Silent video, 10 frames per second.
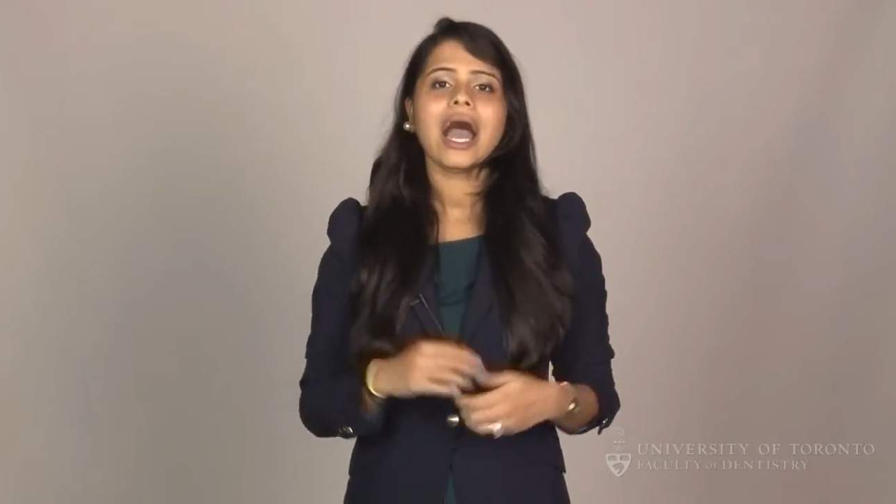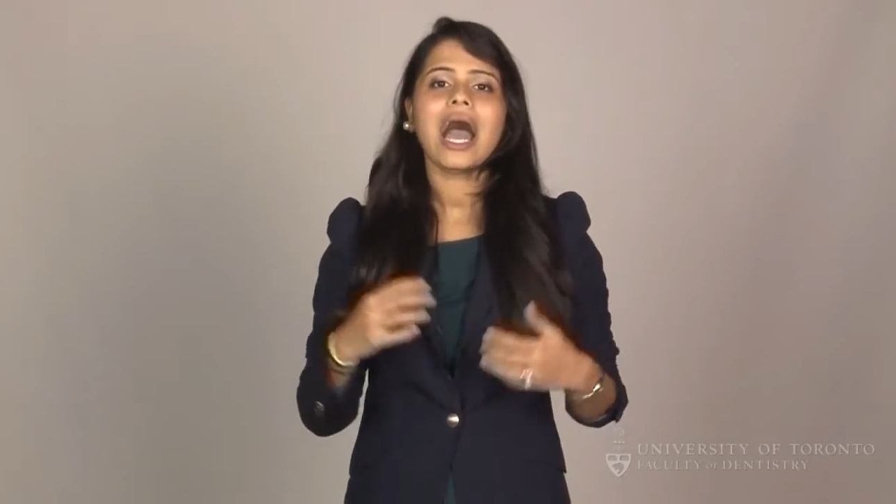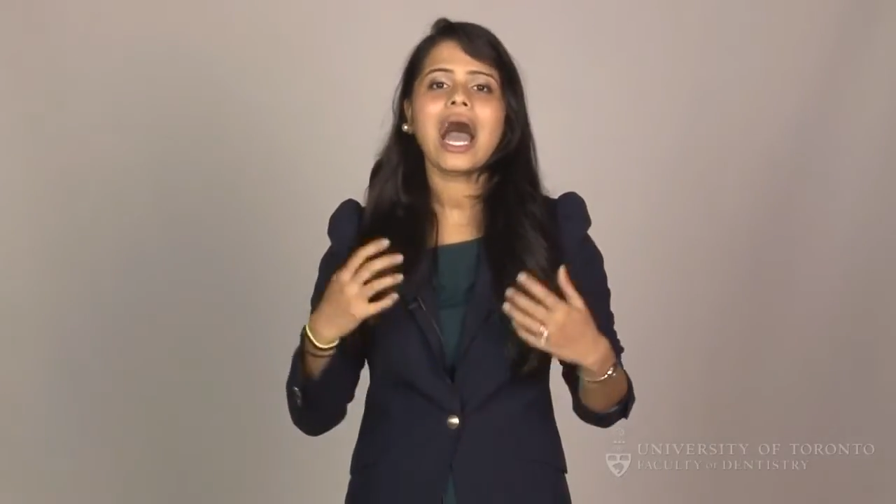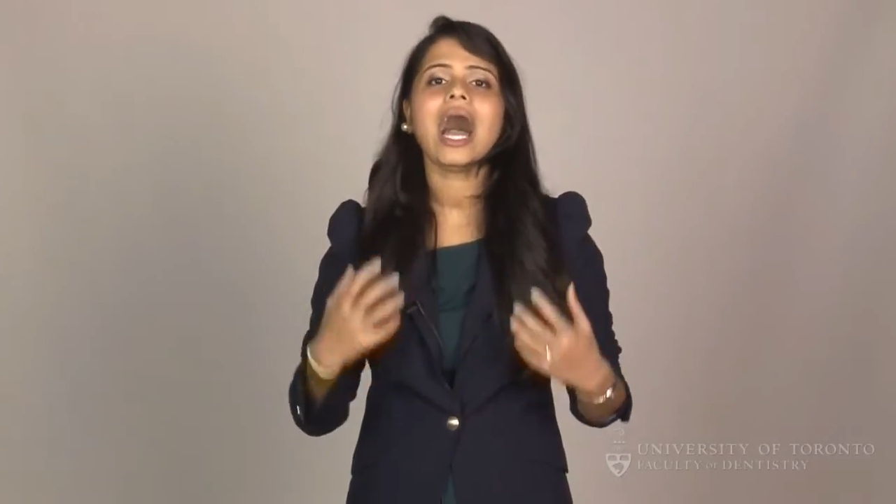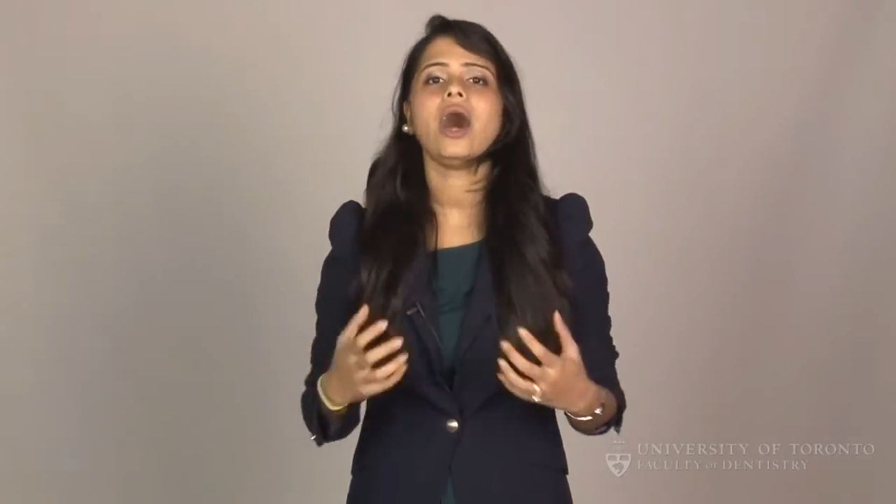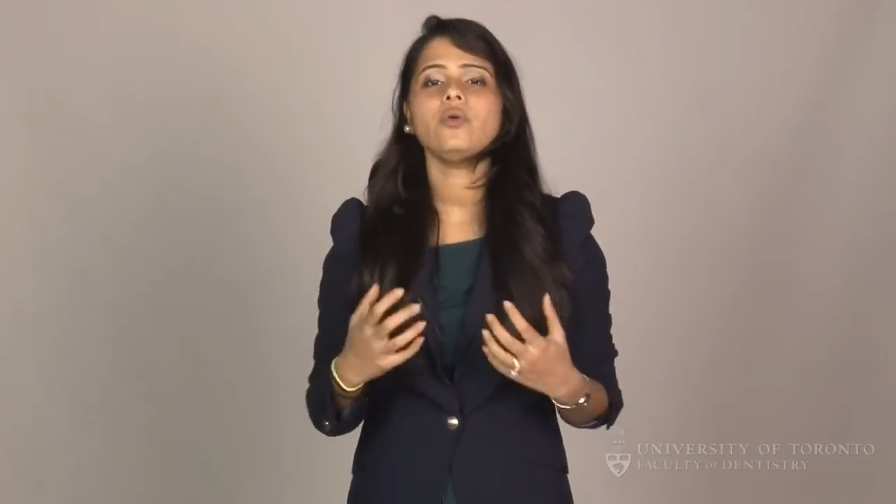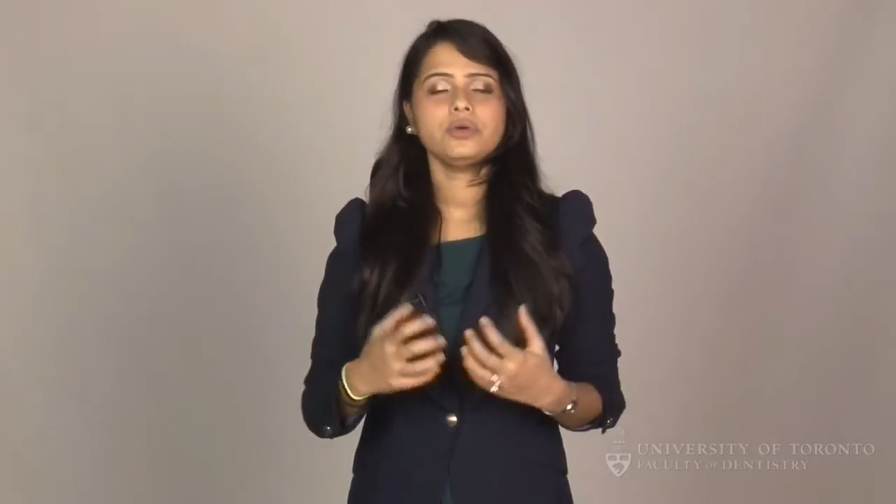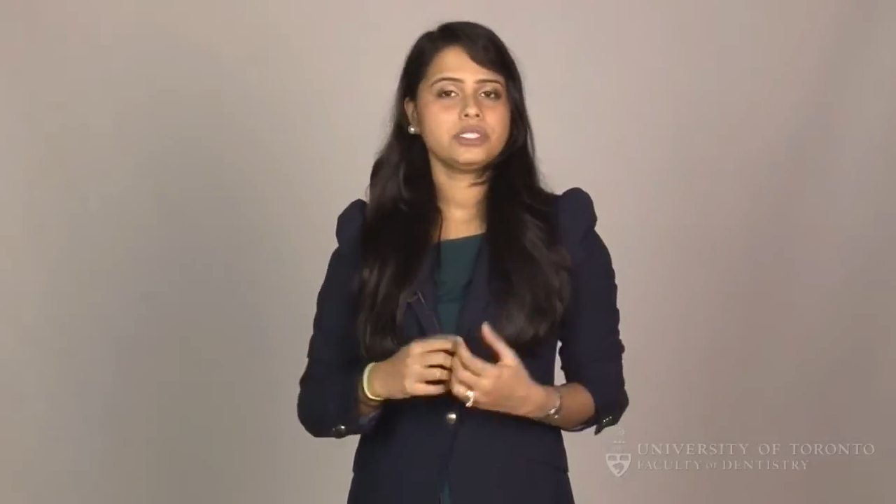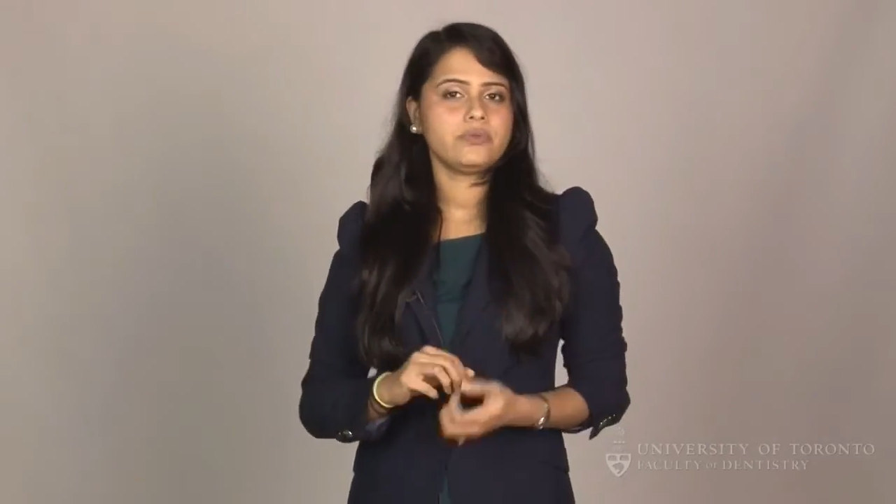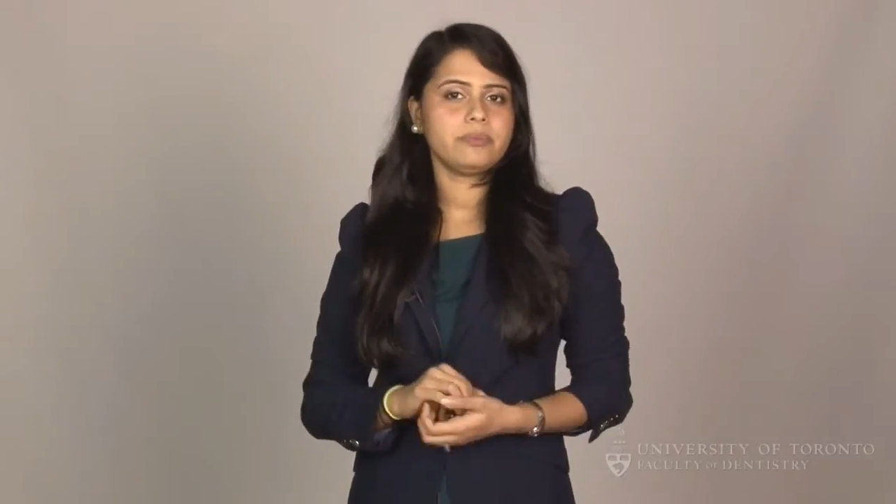How
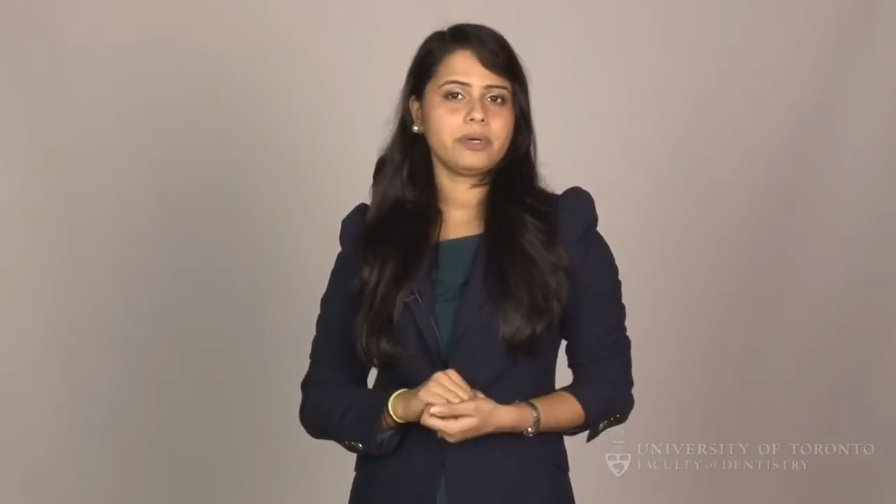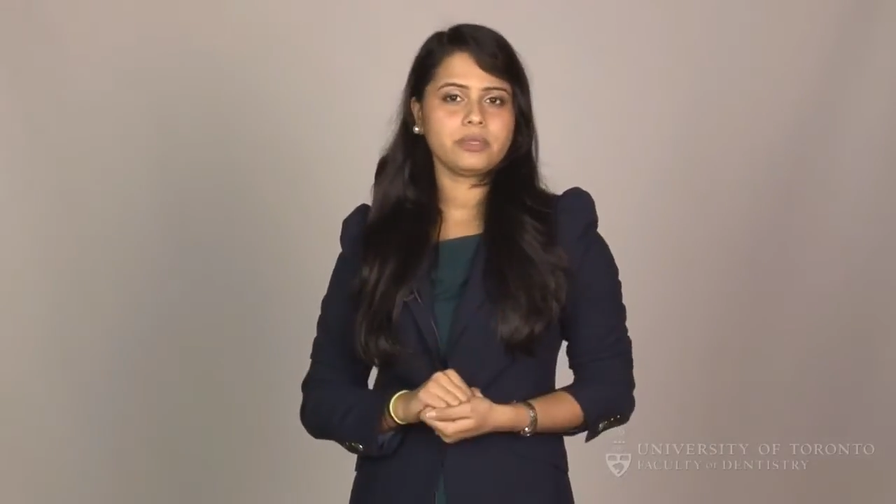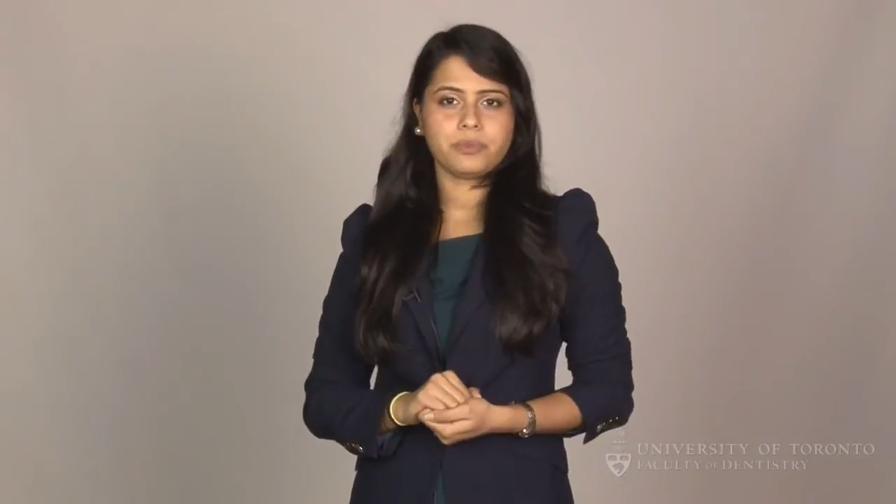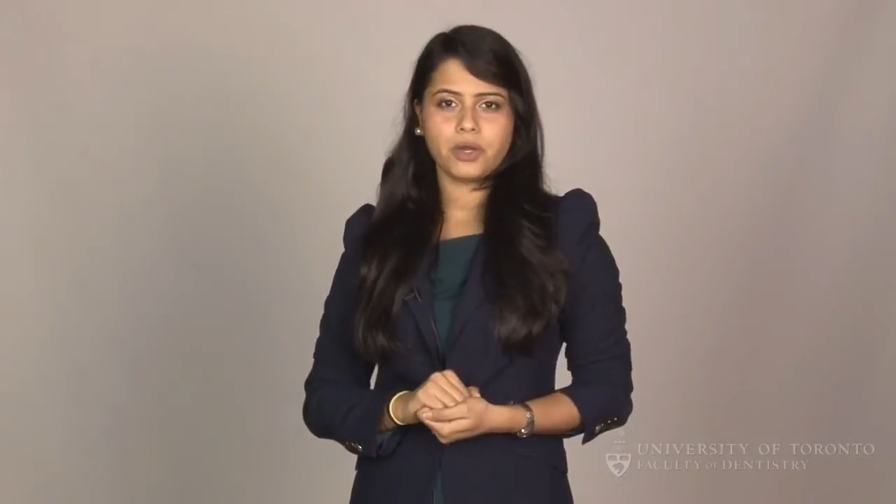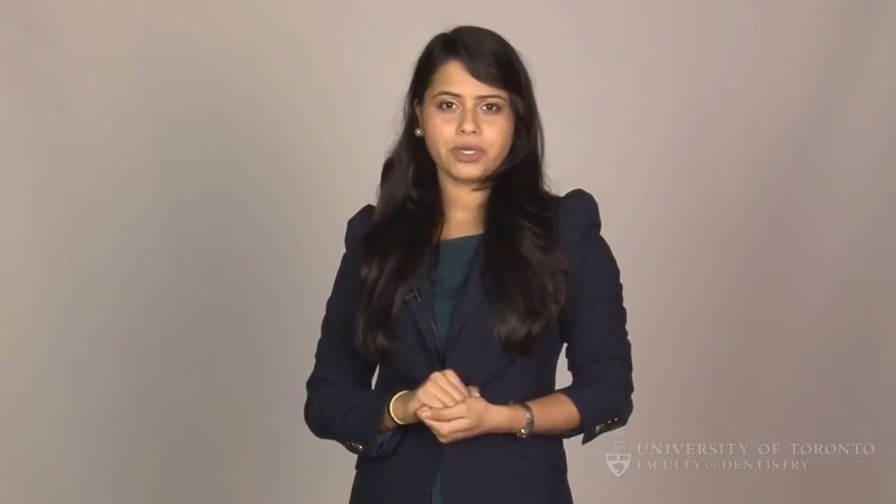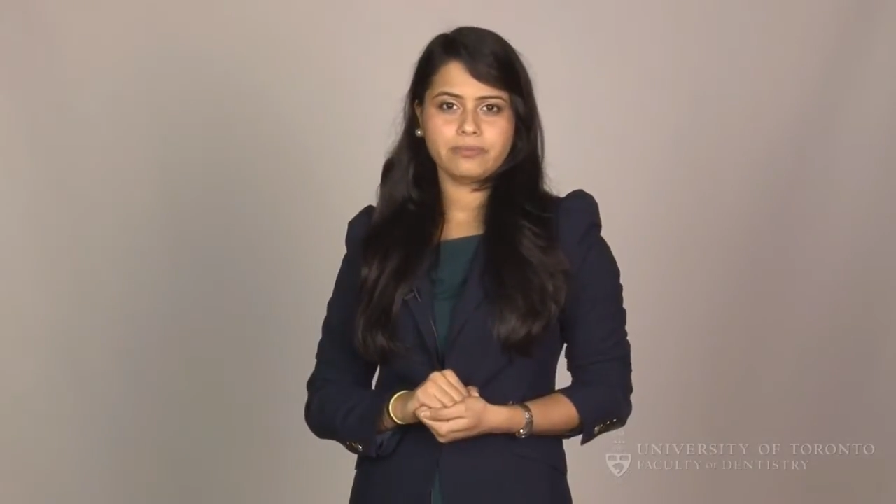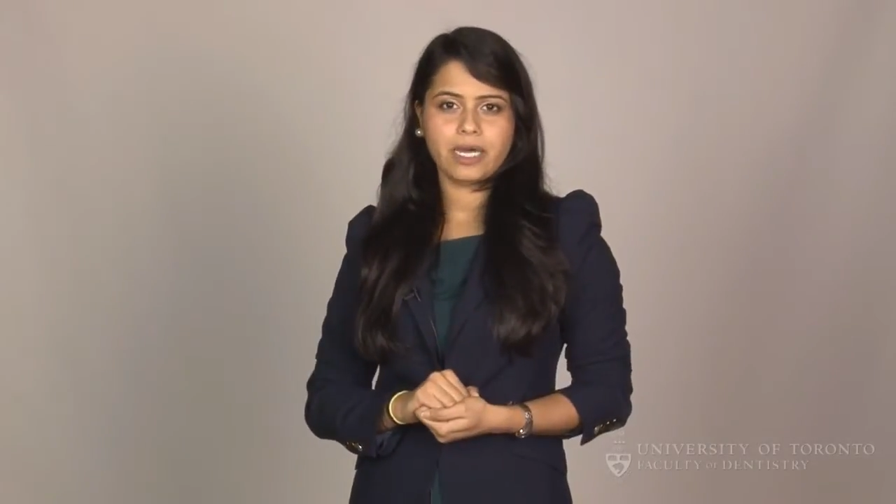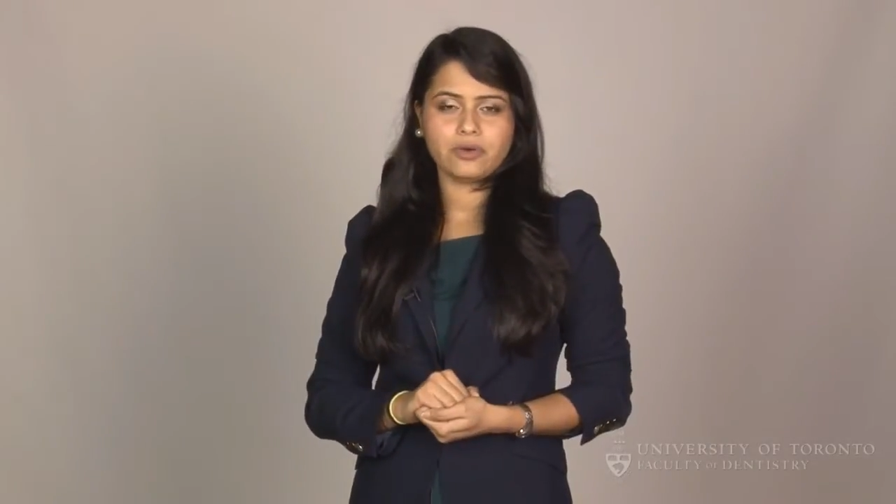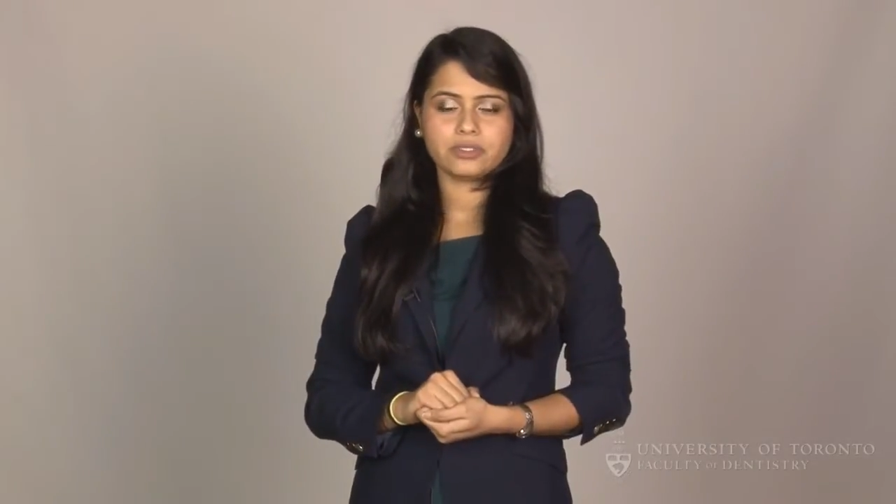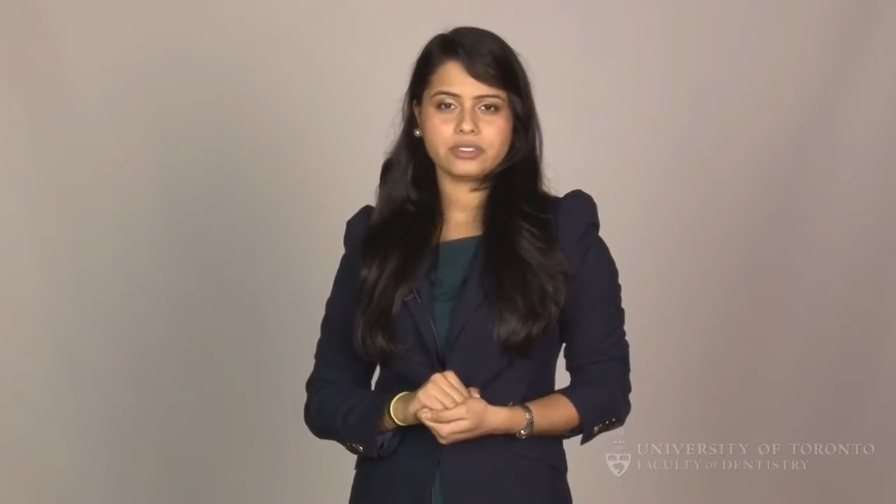do we build broken
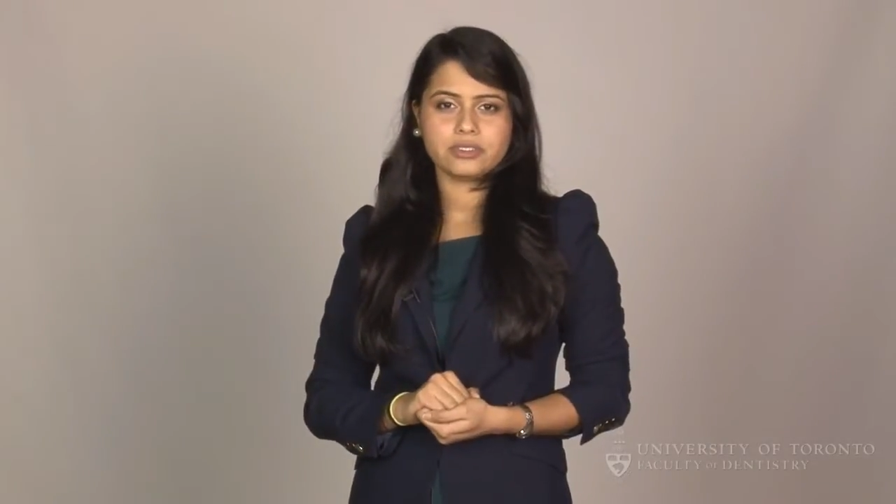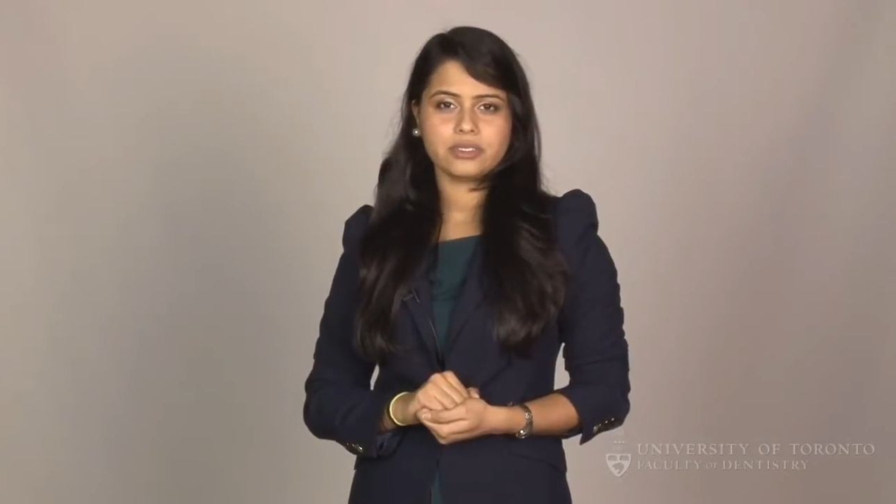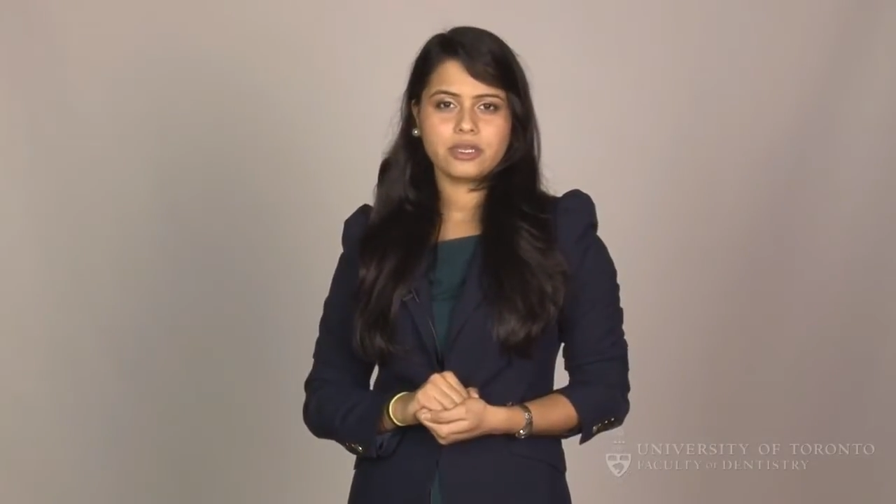bones?